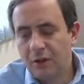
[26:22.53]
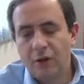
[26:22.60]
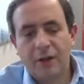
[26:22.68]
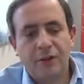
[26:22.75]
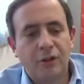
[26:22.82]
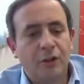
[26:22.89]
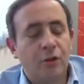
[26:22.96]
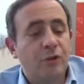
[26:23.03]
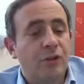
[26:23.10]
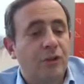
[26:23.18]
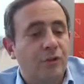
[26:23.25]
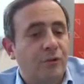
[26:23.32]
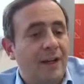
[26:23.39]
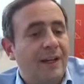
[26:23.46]
going to go
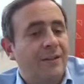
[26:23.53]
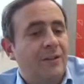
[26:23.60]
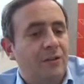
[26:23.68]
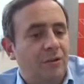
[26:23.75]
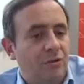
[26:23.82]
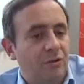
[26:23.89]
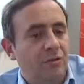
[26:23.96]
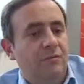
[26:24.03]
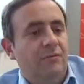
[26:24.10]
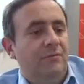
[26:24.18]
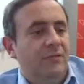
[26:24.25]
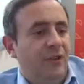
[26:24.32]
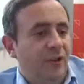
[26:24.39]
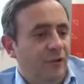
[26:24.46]
direct to
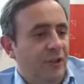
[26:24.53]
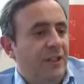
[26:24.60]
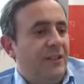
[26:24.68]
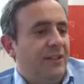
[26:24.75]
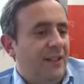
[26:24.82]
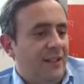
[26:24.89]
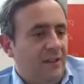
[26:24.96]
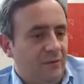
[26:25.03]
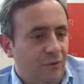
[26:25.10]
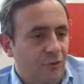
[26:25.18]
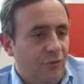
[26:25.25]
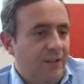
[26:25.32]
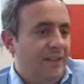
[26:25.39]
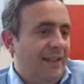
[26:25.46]
retail?
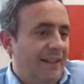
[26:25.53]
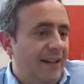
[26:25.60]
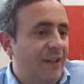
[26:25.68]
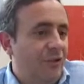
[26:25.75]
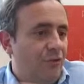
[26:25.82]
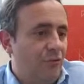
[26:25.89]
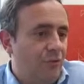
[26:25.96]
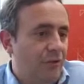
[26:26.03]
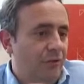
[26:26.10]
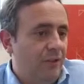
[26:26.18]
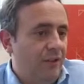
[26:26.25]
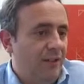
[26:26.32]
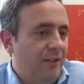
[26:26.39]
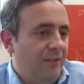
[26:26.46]
Who's retail? Us, we're
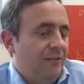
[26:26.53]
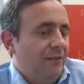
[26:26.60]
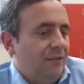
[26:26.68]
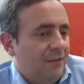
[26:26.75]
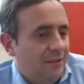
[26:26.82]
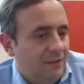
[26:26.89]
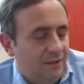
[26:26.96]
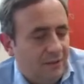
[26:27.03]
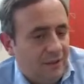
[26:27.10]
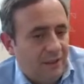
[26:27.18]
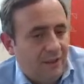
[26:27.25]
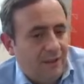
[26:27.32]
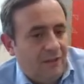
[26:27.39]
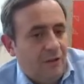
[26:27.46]
retail,
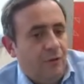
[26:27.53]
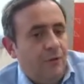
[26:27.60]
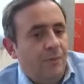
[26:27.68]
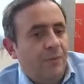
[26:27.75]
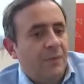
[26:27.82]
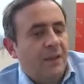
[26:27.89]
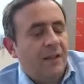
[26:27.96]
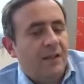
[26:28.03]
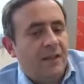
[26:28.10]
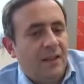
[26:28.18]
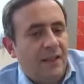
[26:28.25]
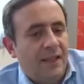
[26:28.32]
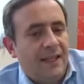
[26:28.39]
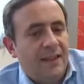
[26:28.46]
right?
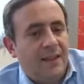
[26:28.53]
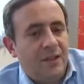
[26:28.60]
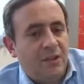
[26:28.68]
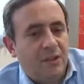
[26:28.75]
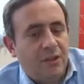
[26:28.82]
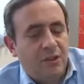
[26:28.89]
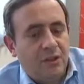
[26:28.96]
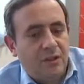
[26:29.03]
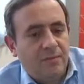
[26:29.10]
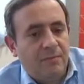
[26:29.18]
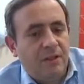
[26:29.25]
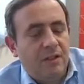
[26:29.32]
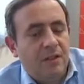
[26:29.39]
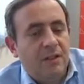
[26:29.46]
That the
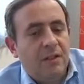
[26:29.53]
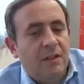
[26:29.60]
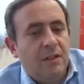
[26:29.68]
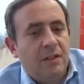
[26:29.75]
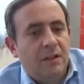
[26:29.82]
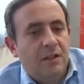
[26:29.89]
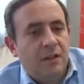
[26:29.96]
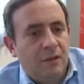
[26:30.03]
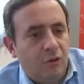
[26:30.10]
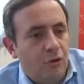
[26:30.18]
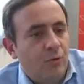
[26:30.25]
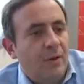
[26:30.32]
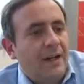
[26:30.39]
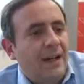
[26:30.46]
system,
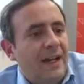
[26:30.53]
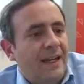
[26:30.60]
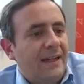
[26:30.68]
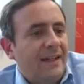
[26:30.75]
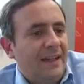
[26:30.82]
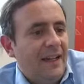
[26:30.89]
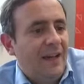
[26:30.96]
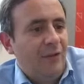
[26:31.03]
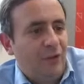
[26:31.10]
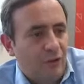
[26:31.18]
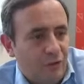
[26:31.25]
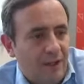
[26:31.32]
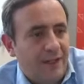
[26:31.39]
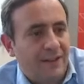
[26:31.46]
you and I can have a
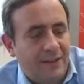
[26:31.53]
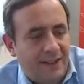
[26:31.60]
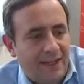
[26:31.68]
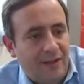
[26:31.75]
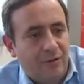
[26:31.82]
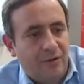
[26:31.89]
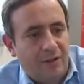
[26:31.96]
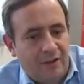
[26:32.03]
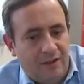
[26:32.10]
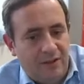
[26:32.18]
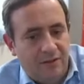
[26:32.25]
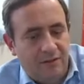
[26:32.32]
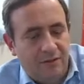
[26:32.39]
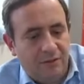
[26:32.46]
direct account on
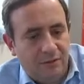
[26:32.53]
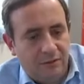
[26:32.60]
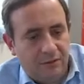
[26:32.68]
there.